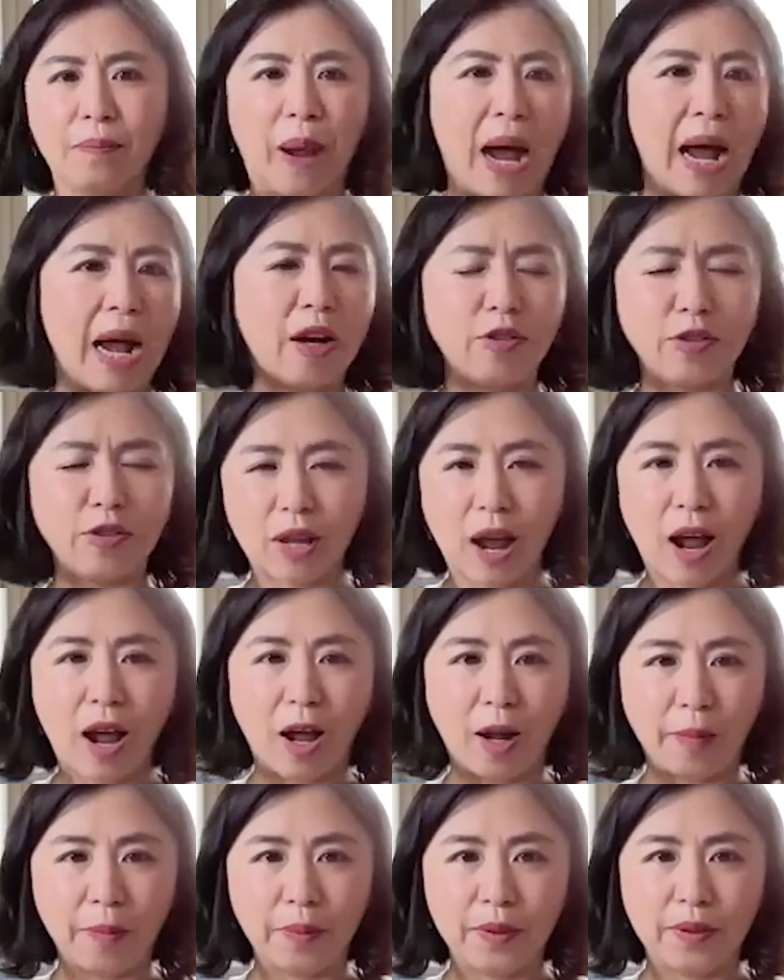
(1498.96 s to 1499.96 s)
piled
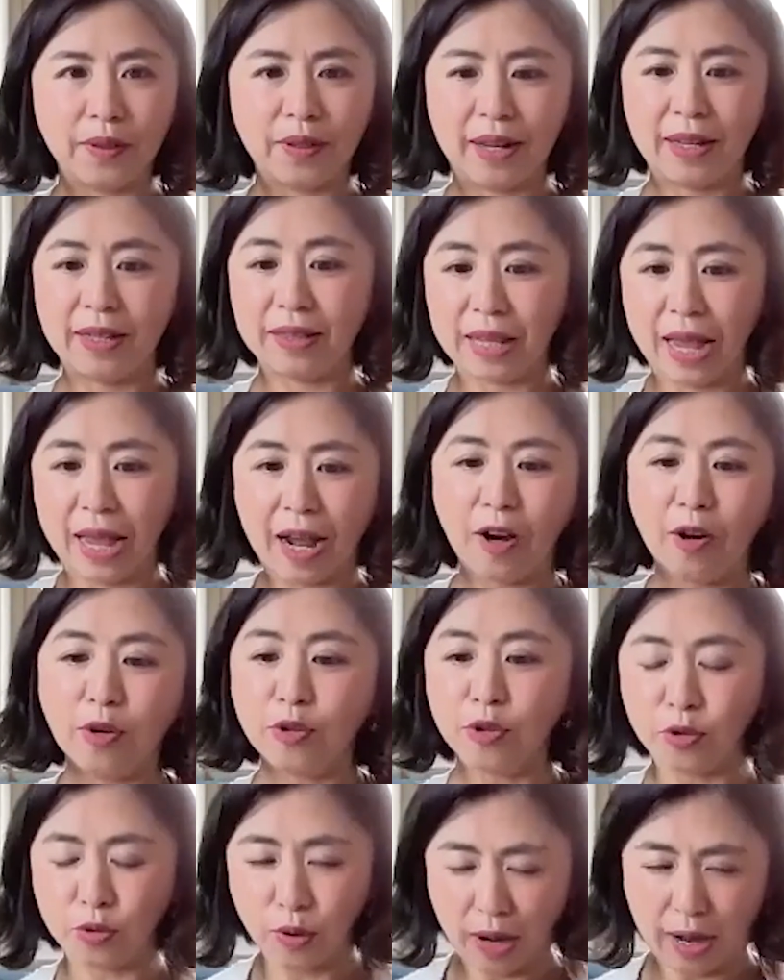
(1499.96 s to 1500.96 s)
up, and now
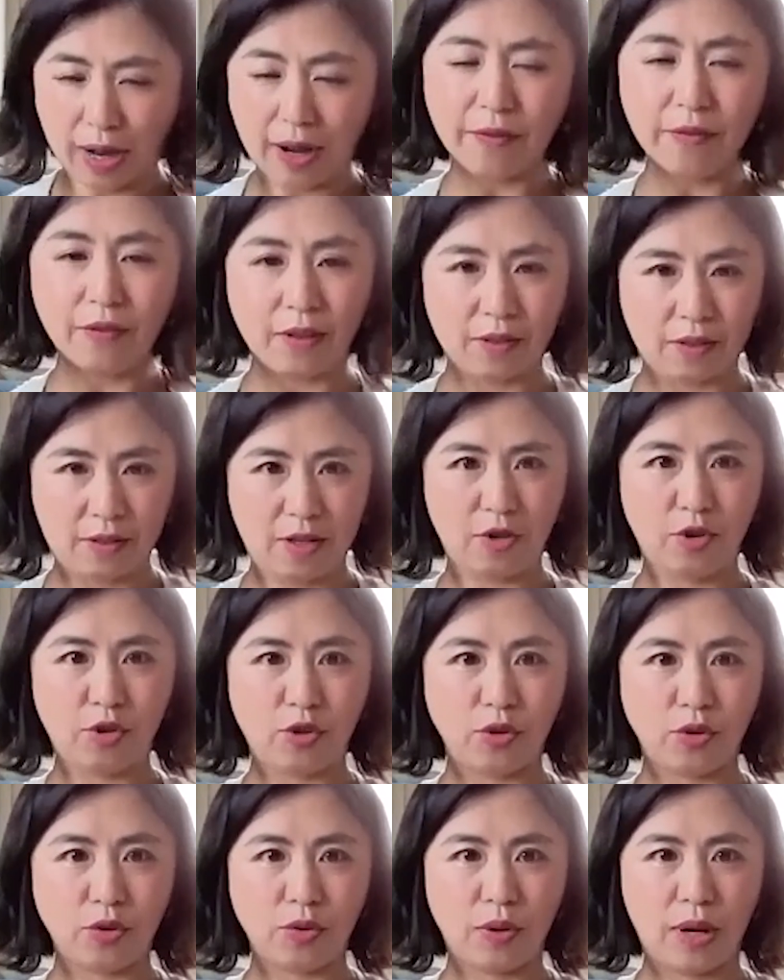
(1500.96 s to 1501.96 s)
you have this
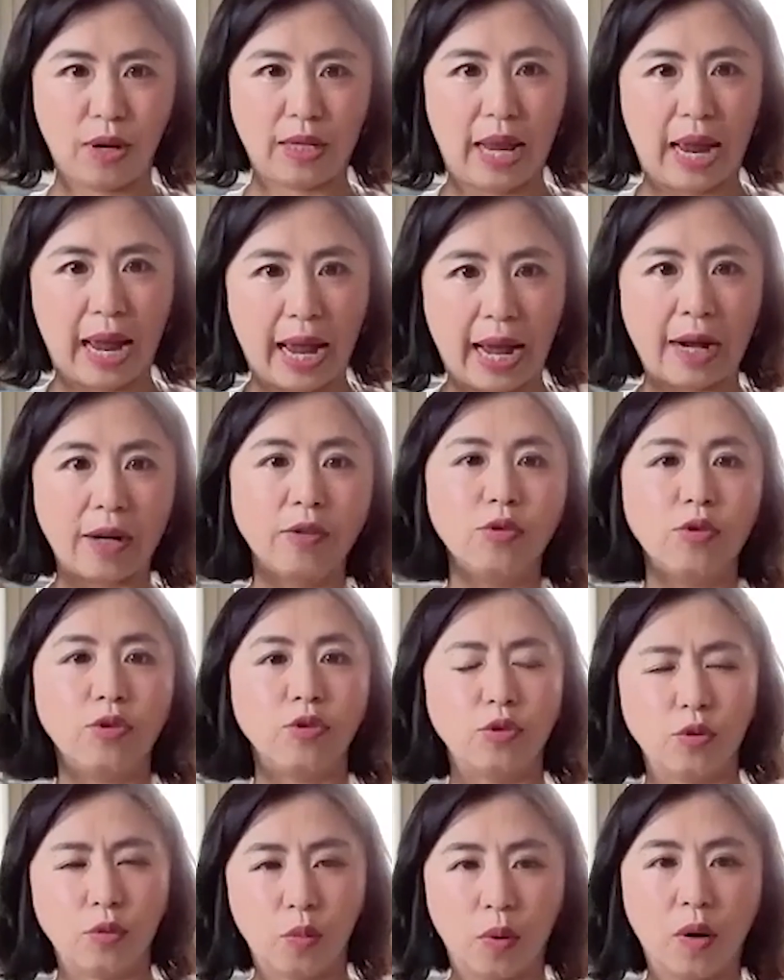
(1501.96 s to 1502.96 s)
issue, and how
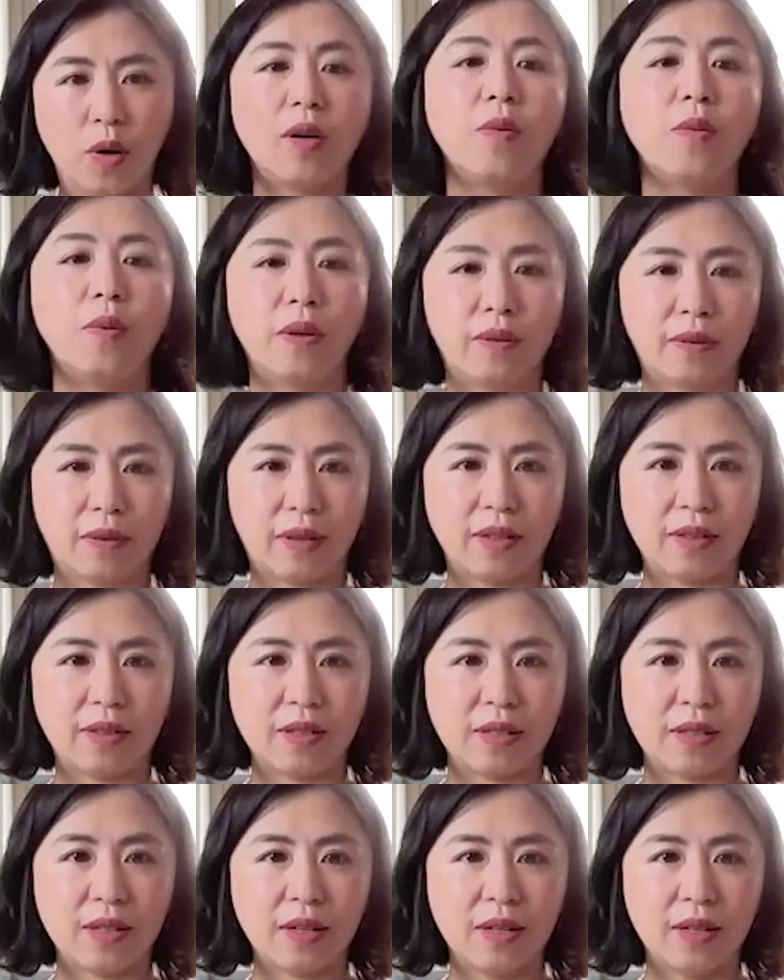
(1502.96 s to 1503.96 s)
do you work with it